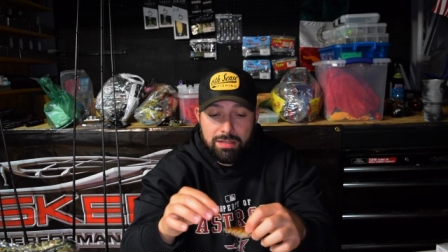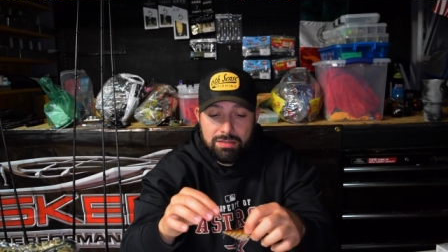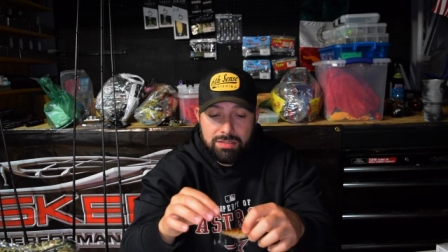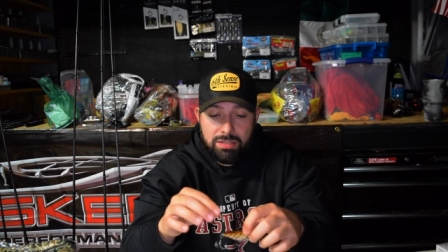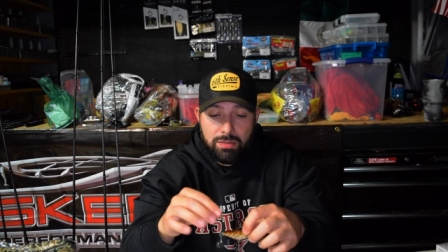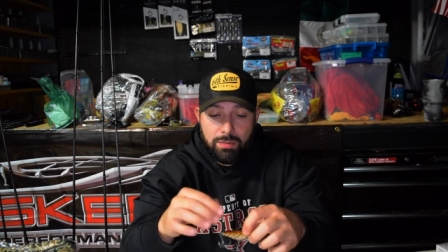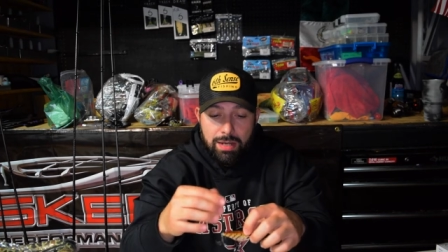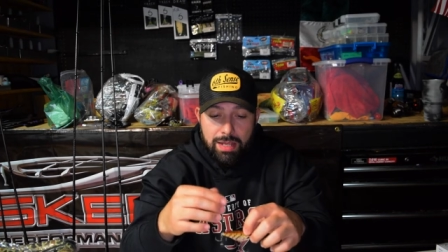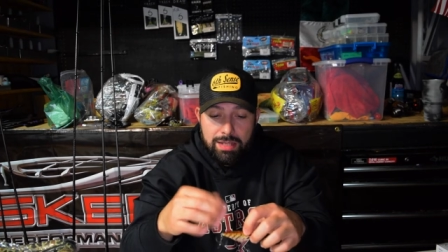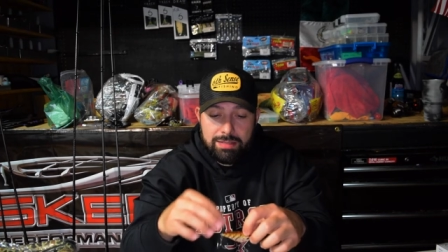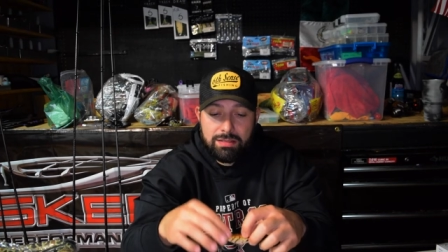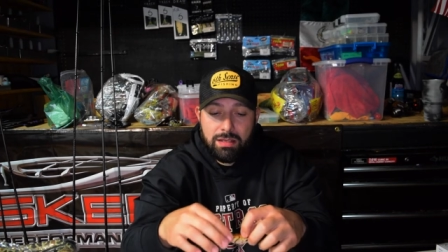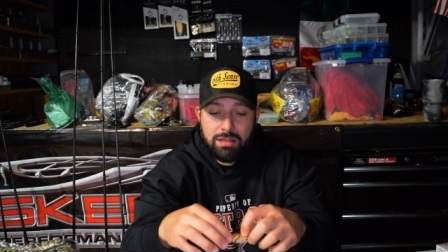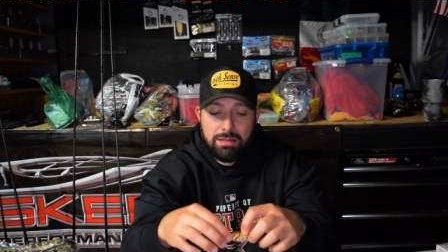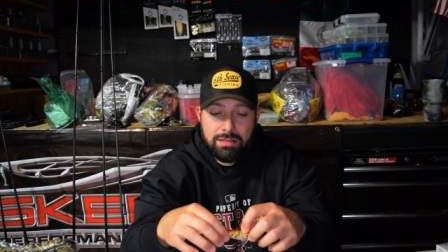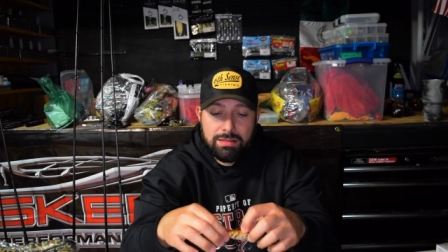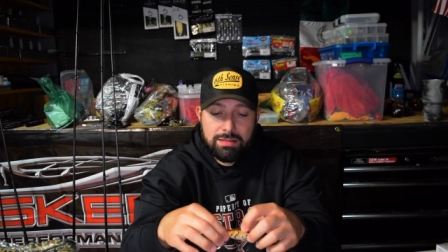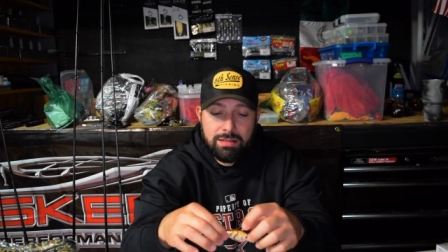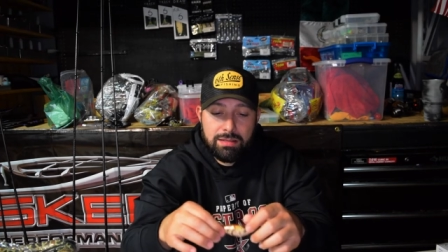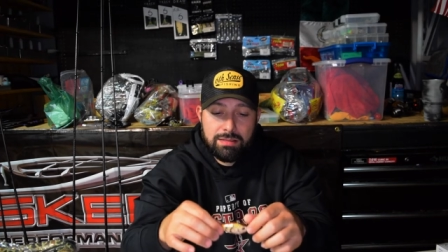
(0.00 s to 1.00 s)
So when I saw
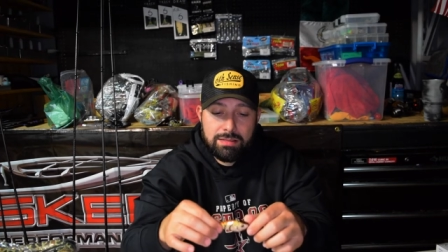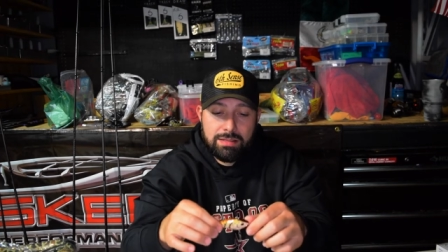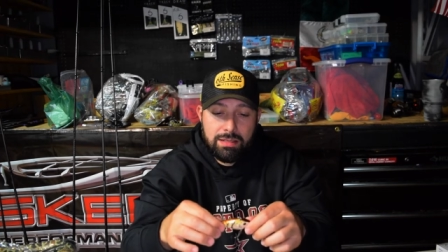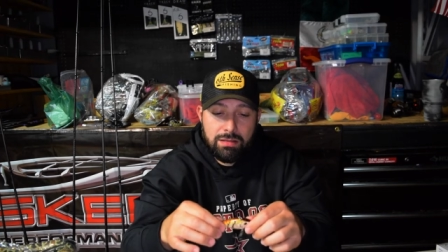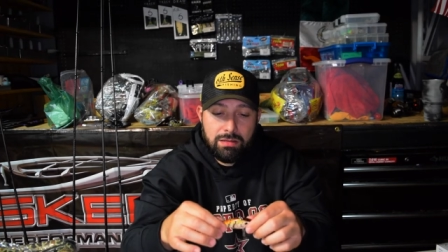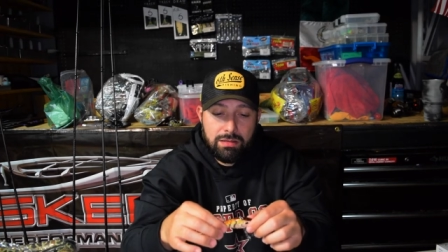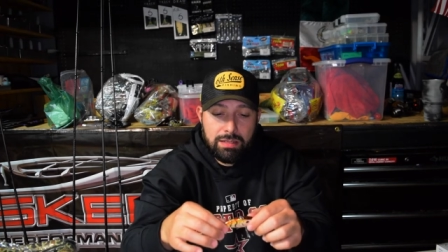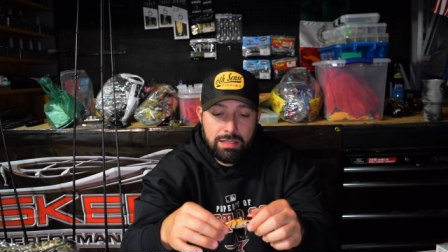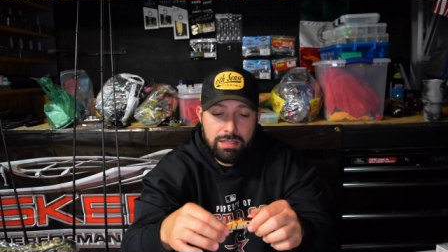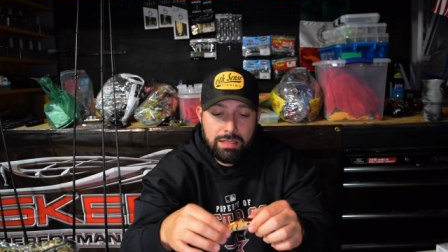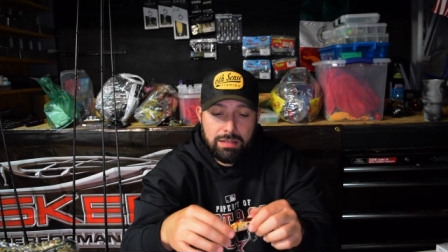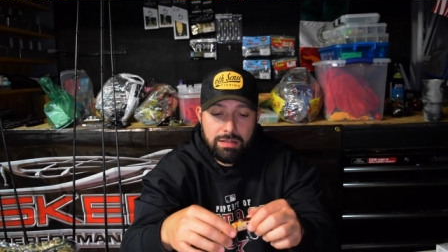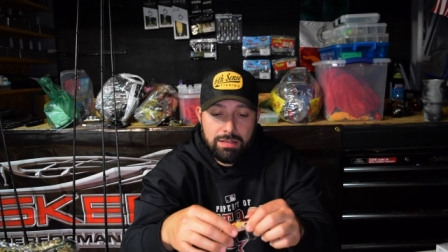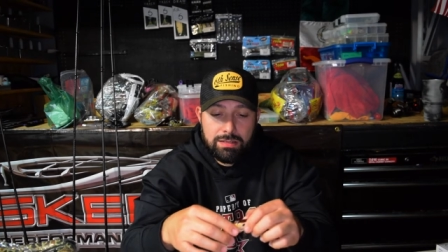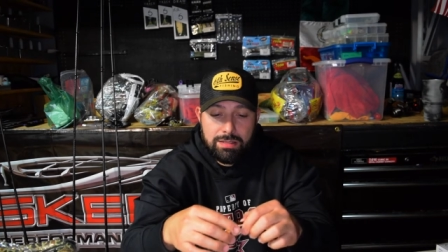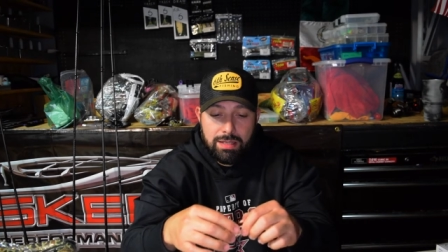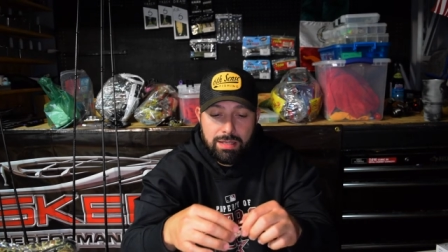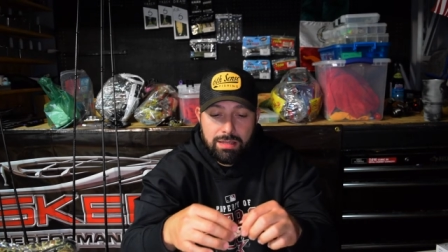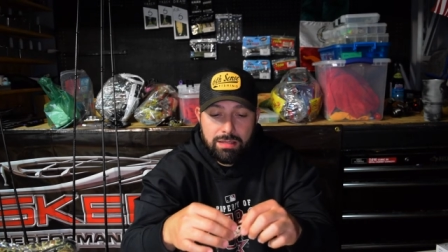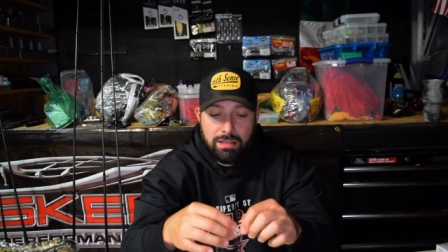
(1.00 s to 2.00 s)
this on sale on
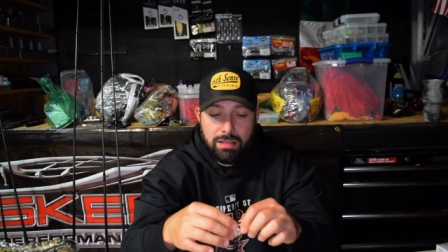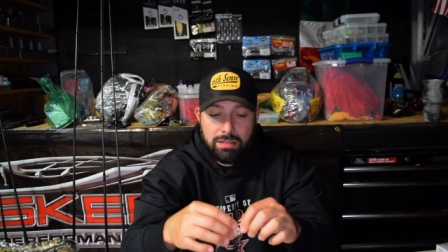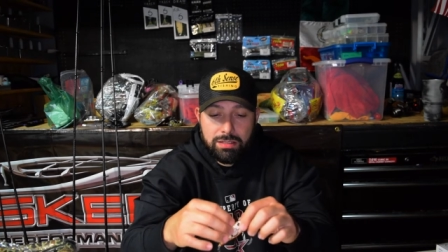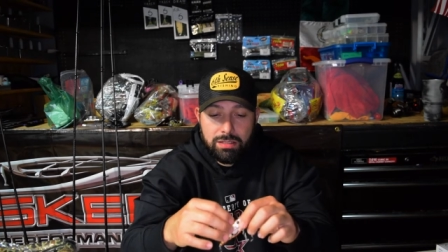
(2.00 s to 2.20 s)
clearance, I thought,